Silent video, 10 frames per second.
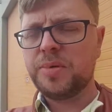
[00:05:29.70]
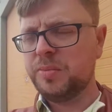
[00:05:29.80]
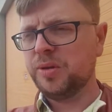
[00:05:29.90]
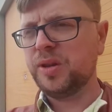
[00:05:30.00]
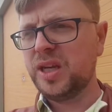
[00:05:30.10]

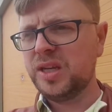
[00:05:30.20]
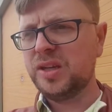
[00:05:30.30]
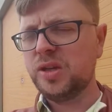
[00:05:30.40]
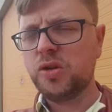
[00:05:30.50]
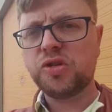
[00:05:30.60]
people
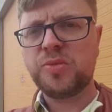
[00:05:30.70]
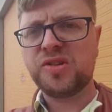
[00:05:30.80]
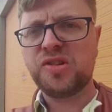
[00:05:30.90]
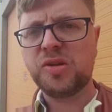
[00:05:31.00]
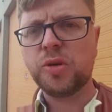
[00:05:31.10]
in the news
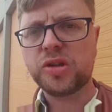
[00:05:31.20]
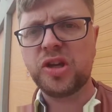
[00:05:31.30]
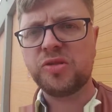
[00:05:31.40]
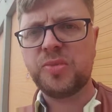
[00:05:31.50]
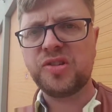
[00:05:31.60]
business, in the
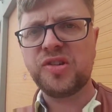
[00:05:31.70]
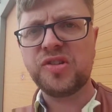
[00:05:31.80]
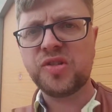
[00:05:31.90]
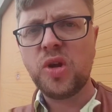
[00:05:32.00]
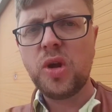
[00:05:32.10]
broadcast
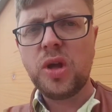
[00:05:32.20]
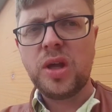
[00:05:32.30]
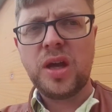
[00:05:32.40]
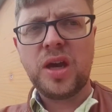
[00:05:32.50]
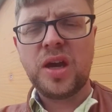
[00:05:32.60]
business,
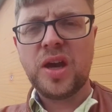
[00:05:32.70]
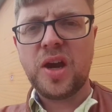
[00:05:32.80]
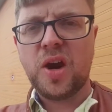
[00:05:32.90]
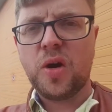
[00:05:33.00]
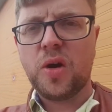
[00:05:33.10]

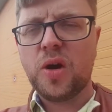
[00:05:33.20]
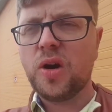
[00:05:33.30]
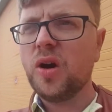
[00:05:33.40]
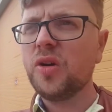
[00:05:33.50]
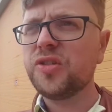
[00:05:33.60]

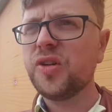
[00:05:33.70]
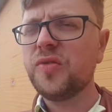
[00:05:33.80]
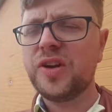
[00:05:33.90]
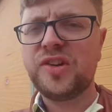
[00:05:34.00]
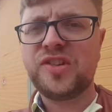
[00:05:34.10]
are
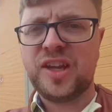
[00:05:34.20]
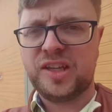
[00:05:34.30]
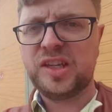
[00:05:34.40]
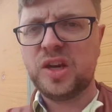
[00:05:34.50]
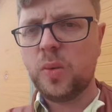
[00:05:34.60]
also very
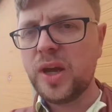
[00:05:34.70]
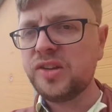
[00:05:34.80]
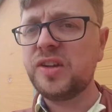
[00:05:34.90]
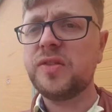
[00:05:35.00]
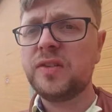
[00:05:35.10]
set in their
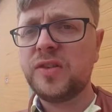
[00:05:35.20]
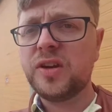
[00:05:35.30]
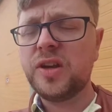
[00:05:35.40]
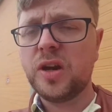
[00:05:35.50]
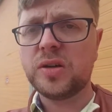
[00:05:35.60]
ways. Even if
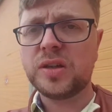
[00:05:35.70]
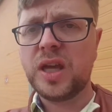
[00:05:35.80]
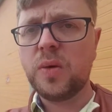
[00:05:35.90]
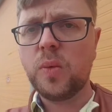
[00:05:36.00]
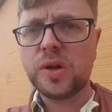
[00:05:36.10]
they're young,
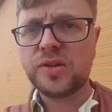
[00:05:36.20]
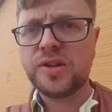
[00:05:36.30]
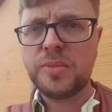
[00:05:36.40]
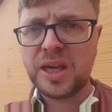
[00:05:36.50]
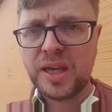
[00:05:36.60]
they
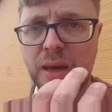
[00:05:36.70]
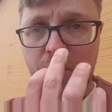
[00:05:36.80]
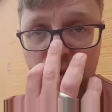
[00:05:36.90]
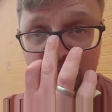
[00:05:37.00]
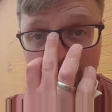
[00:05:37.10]
want the big
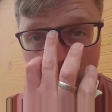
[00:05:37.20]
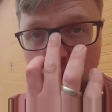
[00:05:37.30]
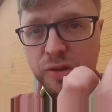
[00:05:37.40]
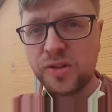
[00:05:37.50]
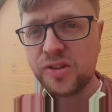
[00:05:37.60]
cameras, they
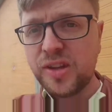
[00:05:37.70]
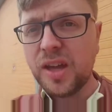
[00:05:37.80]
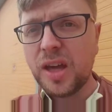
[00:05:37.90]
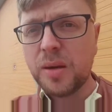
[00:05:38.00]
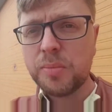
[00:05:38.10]
want
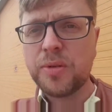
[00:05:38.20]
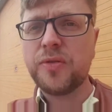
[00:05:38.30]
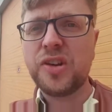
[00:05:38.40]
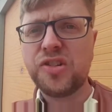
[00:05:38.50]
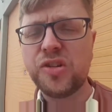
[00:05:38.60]
the
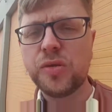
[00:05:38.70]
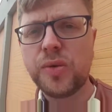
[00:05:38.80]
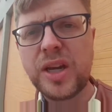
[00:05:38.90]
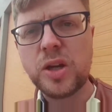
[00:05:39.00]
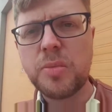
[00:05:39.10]

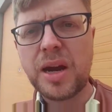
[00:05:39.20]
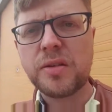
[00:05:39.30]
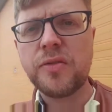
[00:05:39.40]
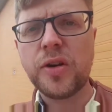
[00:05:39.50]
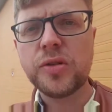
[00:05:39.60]
professional radio
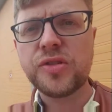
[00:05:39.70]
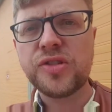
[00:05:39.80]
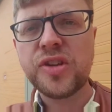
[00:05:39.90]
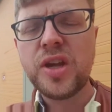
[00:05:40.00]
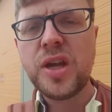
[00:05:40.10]

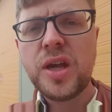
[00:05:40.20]
microphones.